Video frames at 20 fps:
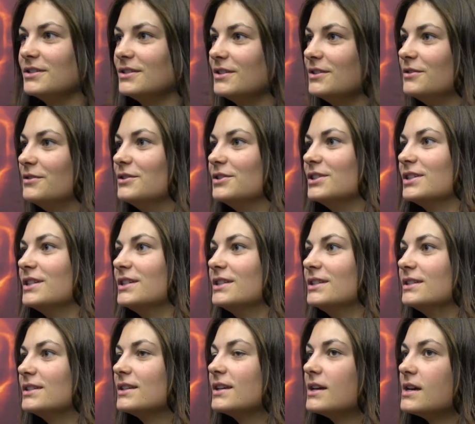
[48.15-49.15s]

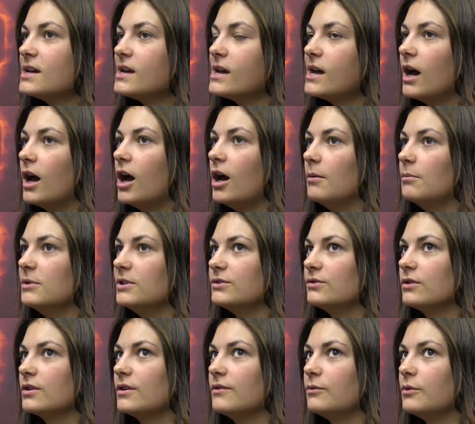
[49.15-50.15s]
institutions um, is
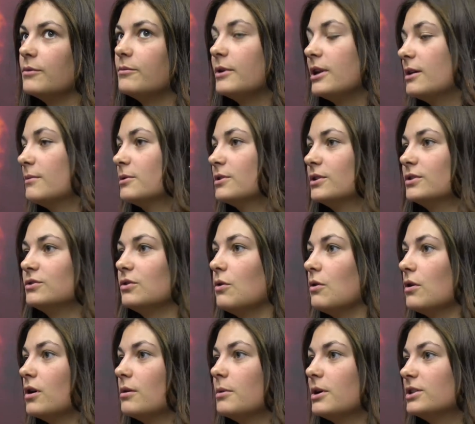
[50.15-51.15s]
sort of, we've been able to
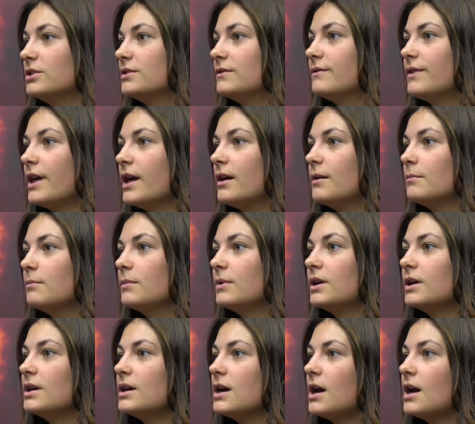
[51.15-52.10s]
tour a bunch of them